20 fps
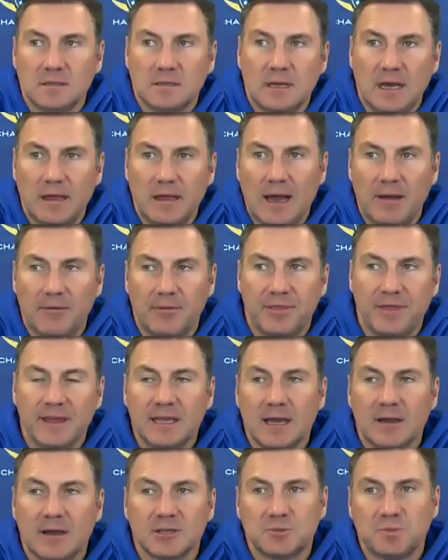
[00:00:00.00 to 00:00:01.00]
I
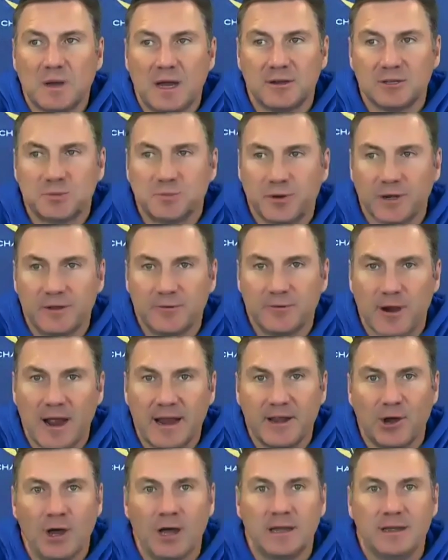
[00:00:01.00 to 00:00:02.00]
think I was pretty
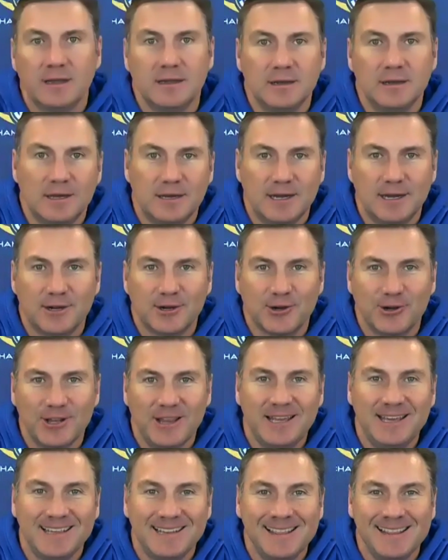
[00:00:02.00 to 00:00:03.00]
right on
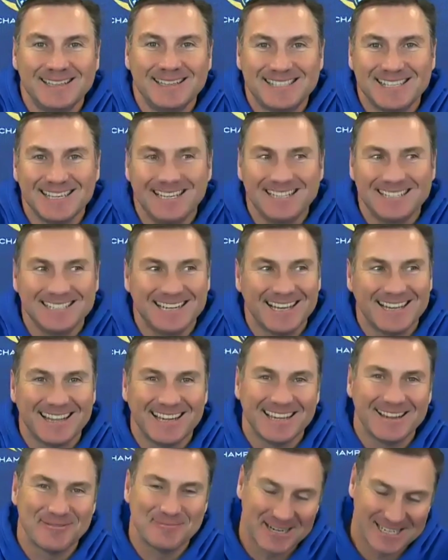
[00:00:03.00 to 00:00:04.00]
season. I
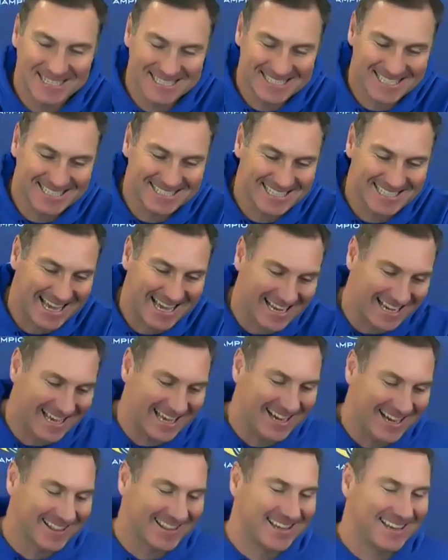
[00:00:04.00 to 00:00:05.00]
think everybody sees that
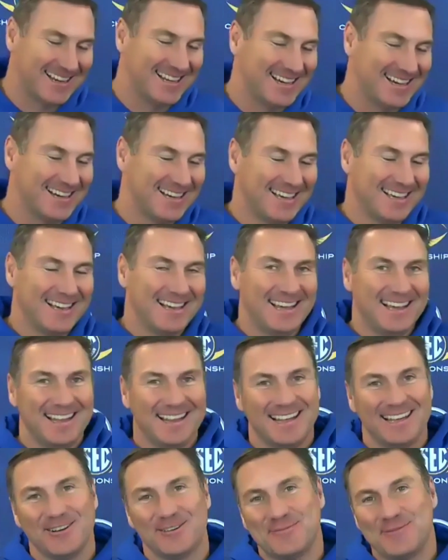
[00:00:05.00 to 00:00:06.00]
now that
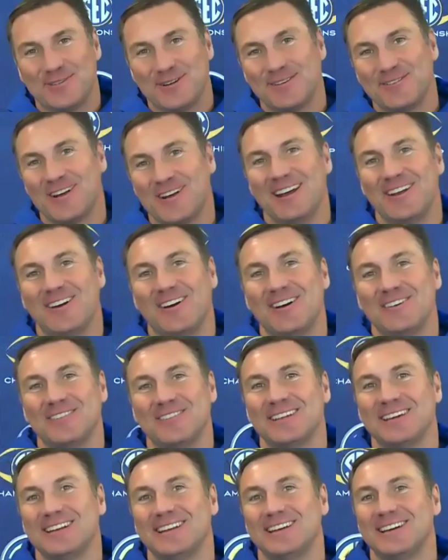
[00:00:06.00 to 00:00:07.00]
you're pretty right on
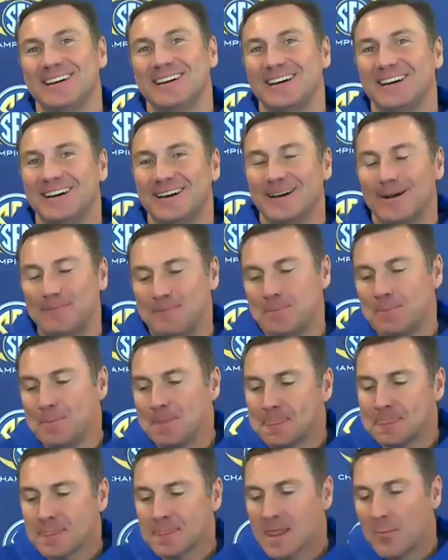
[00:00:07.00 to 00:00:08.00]
with it.
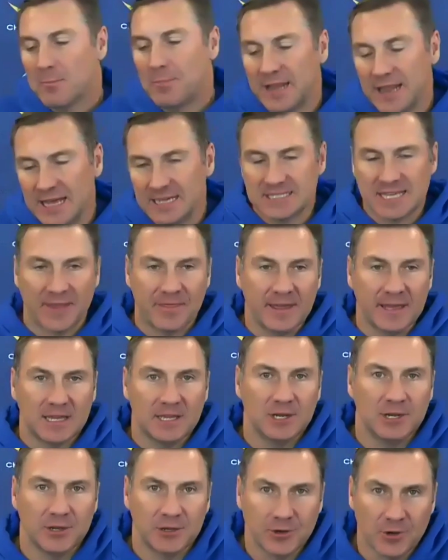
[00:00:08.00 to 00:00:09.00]
But it is, I think,
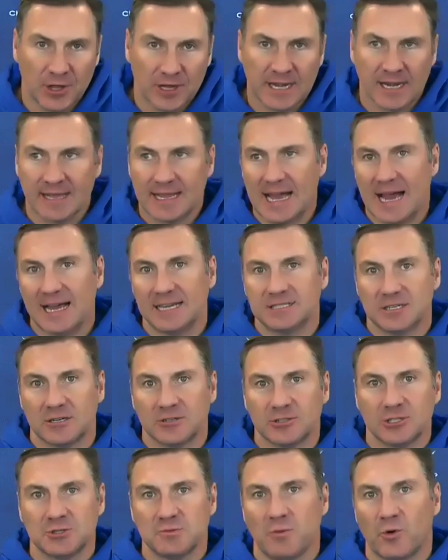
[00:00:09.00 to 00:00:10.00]
you're looking at guys that
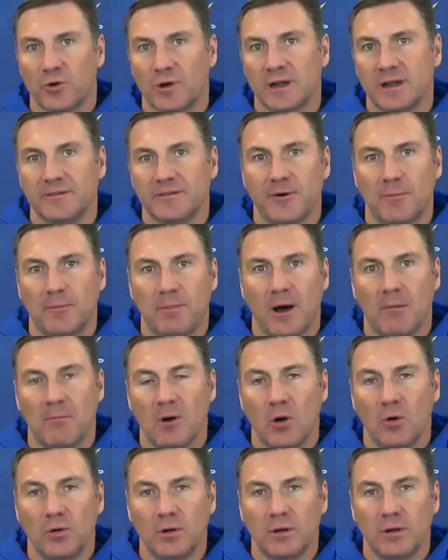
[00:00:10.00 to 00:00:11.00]
are just more into football
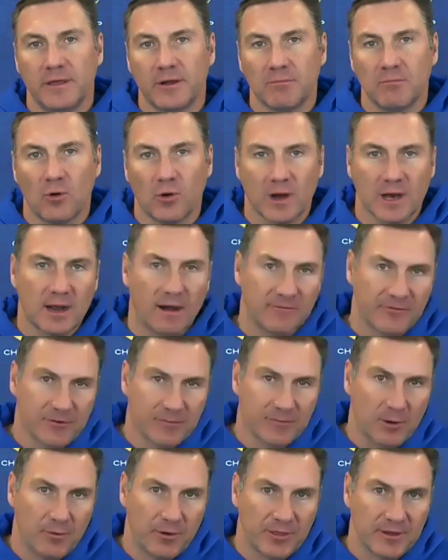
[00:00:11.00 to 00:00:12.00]
mode. They're more
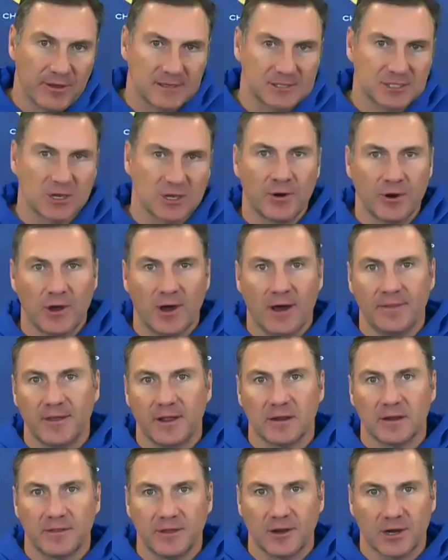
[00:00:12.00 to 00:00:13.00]
comfortable with what's going on.
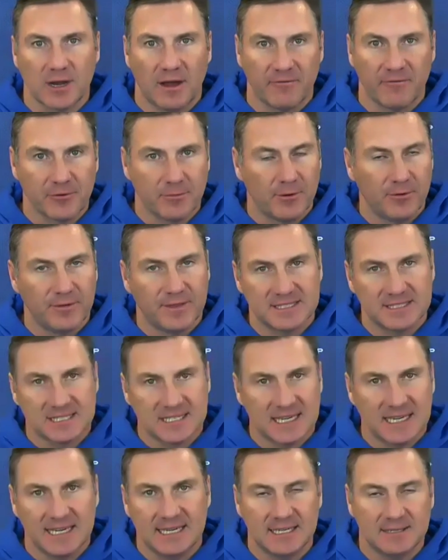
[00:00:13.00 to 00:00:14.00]
They're comfortable with the
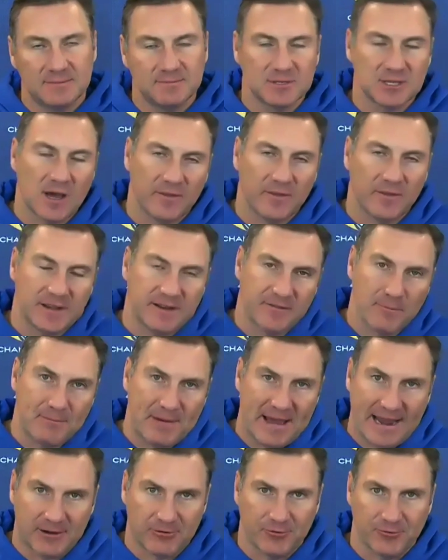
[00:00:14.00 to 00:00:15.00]
schemes, all the different
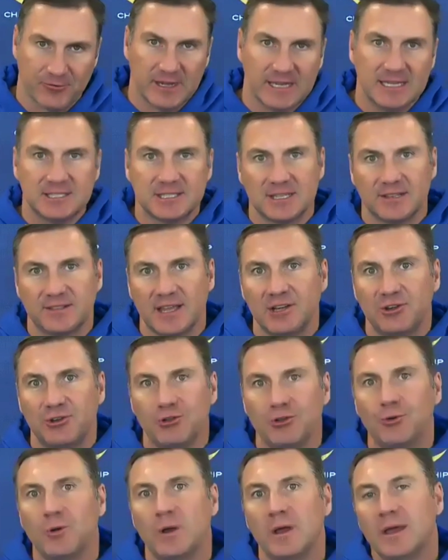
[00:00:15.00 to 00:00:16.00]
pattern reads that they
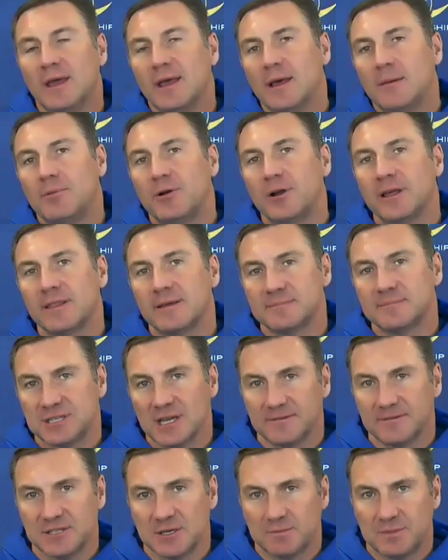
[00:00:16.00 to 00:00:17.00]
do, putting
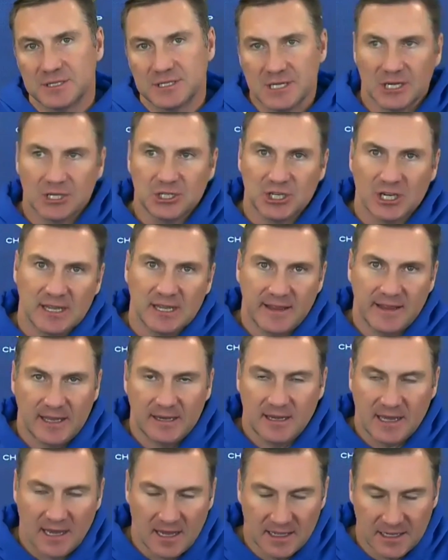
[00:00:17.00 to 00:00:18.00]
themselves in position. And
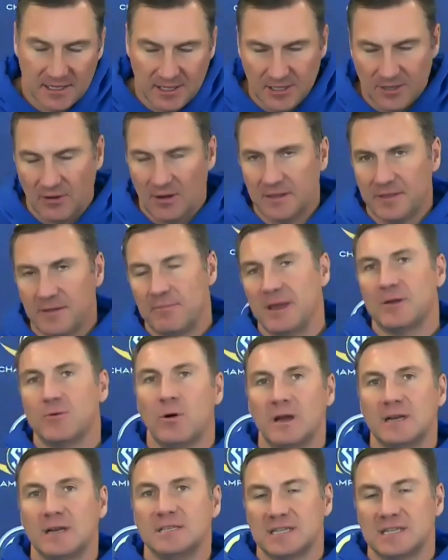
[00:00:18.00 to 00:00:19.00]
then, the big
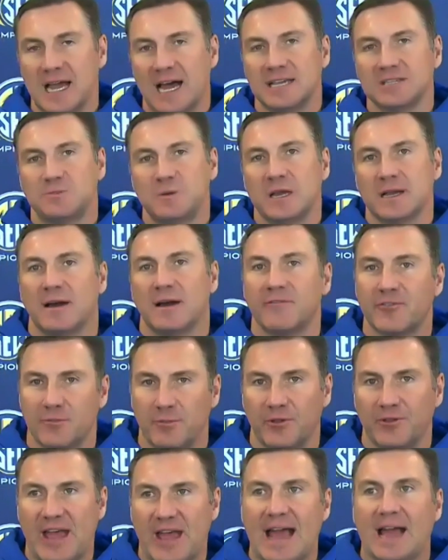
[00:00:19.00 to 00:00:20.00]
one is guys being
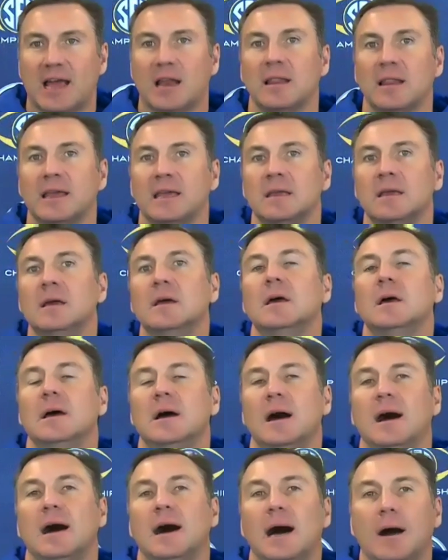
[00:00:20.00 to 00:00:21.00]
comfortable tackling,
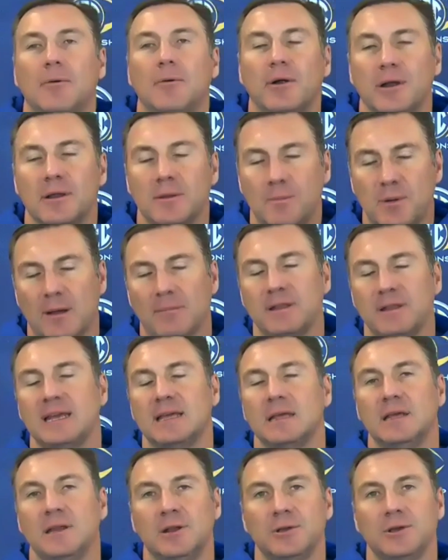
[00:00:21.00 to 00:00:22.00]
where you probably
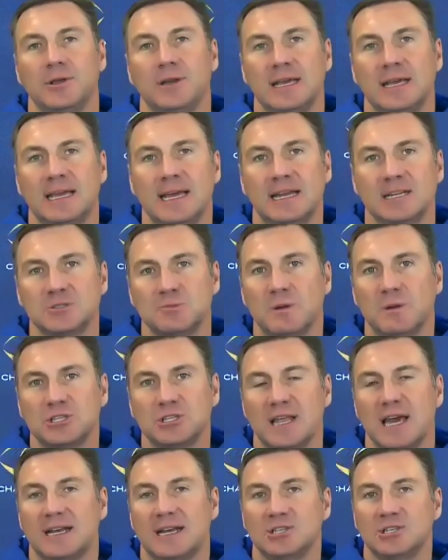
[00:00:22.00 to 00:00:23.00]
didn't, you didn't get as
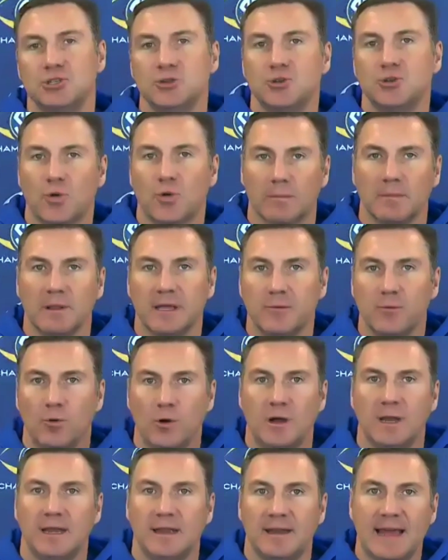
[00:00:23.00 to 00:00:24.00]
much of that as you normally
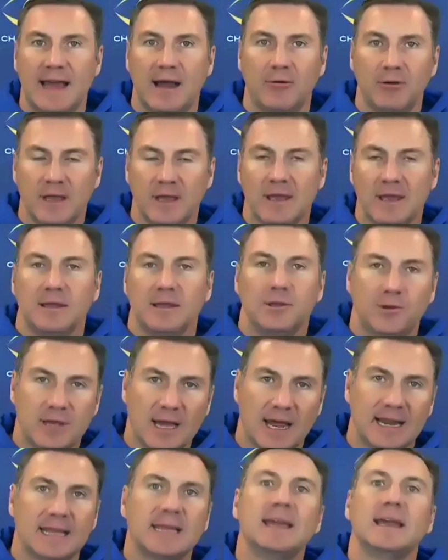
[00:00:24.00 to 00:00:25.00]
would. And now you
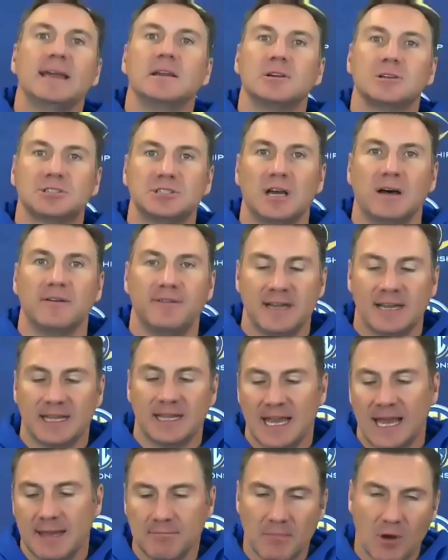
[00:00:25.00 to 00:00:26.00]
kind of get yourself into
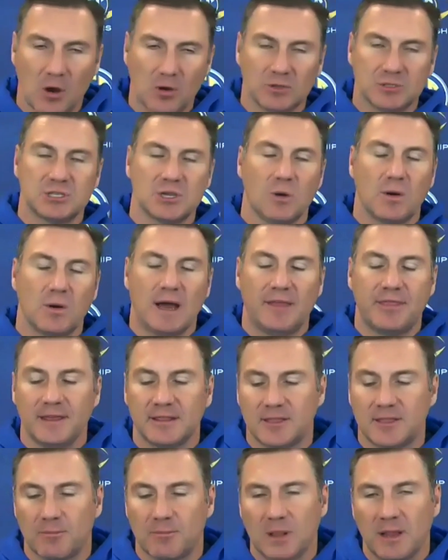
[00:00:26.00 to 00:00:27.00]
game mode. So I
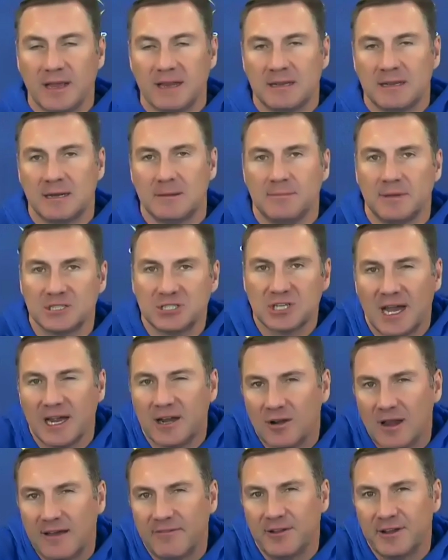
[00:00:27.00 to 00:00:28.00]
think they're playing at a much
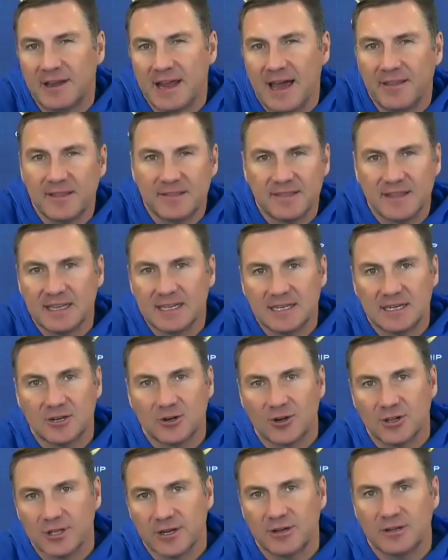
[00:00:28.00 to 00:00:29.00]
higher level now than they did
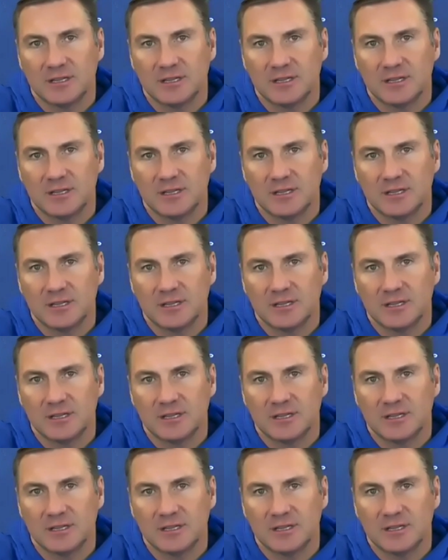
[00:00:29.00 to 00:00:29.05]
earlier.